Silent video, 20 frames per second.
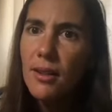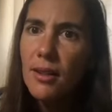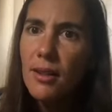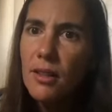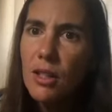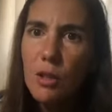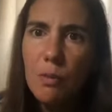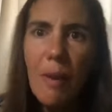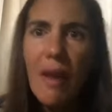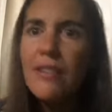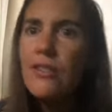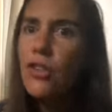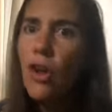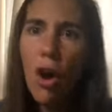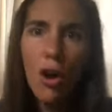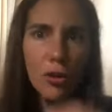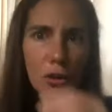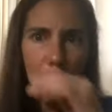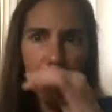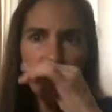spends
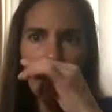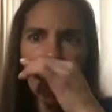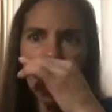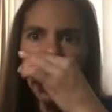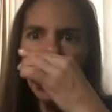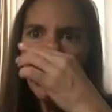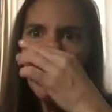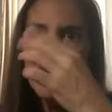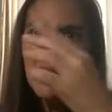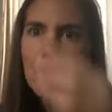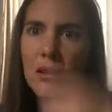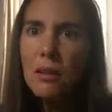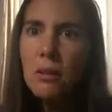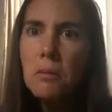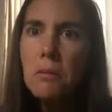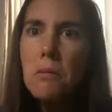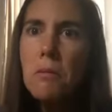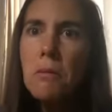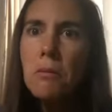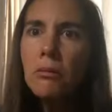all your money,
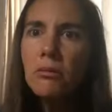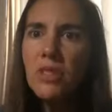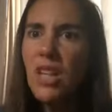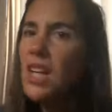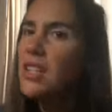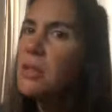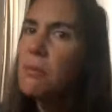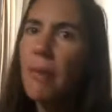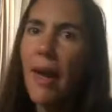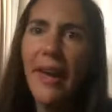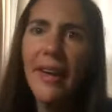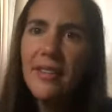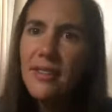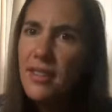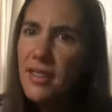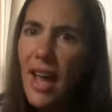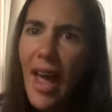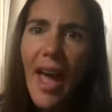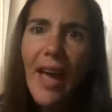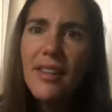doesn't pay
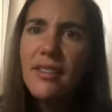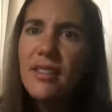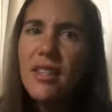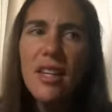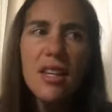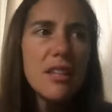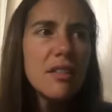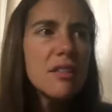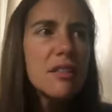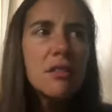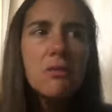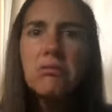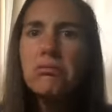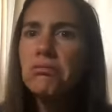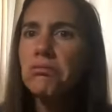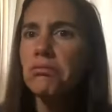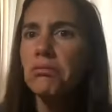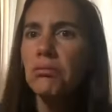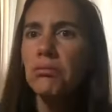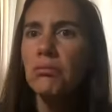his taxes,
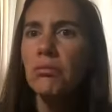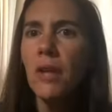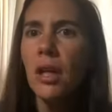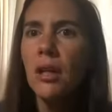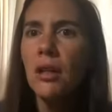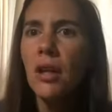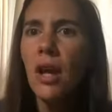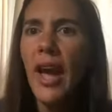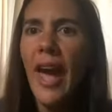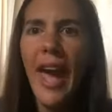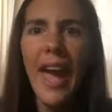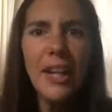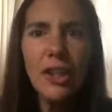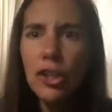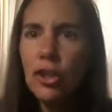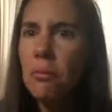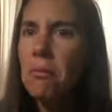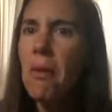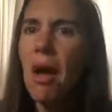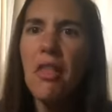
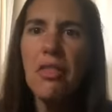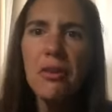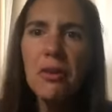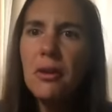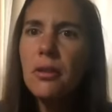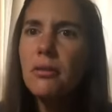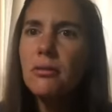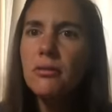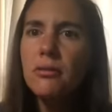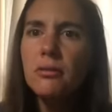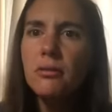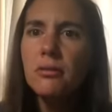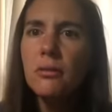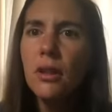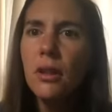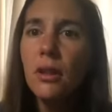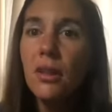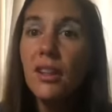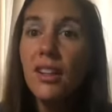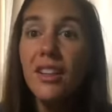hates your mother.
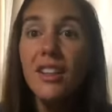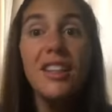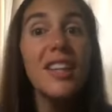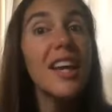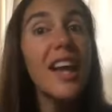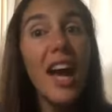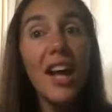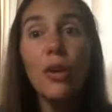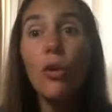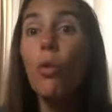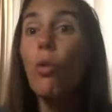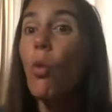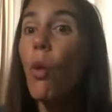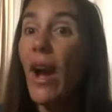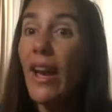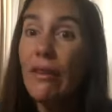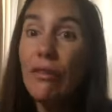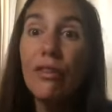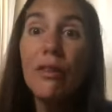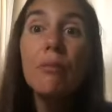You got to
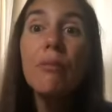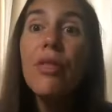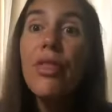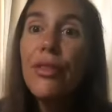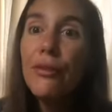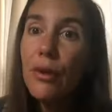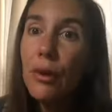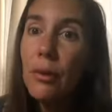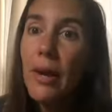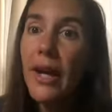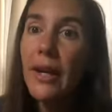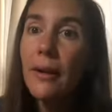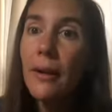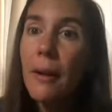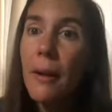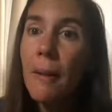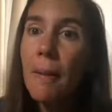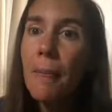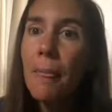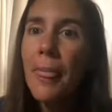wife him through it.
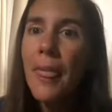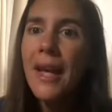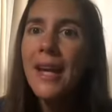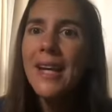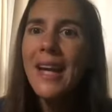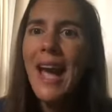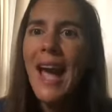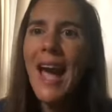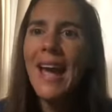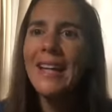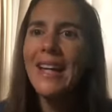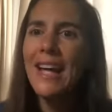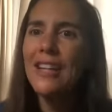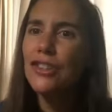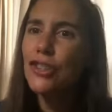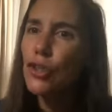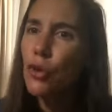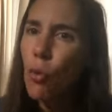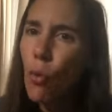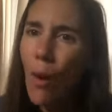And
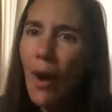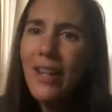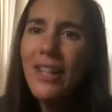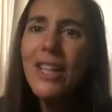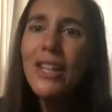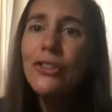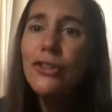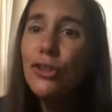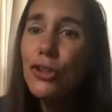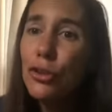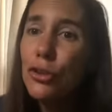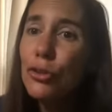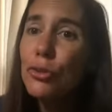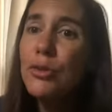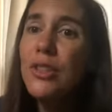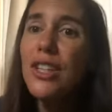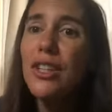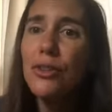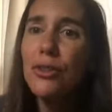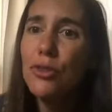at 22
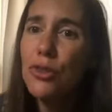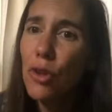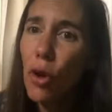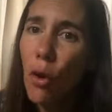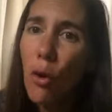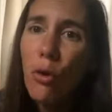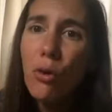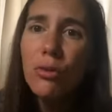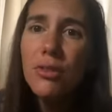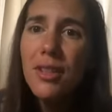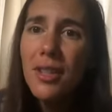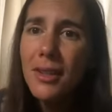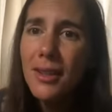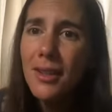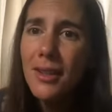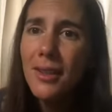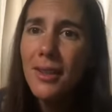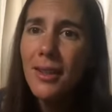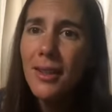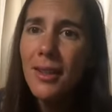years old,
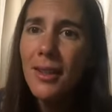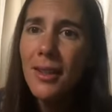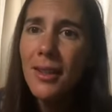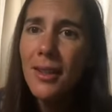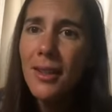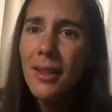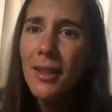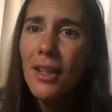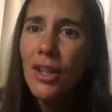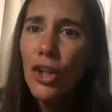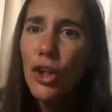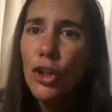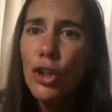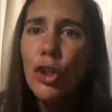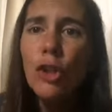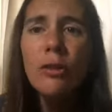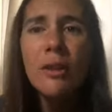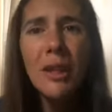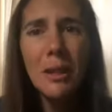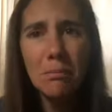
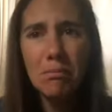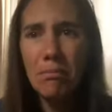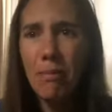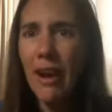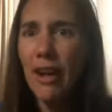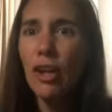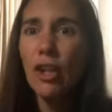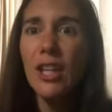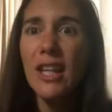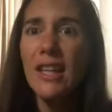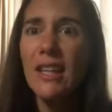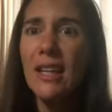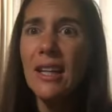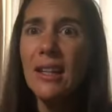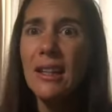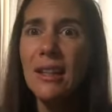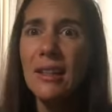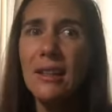you can barely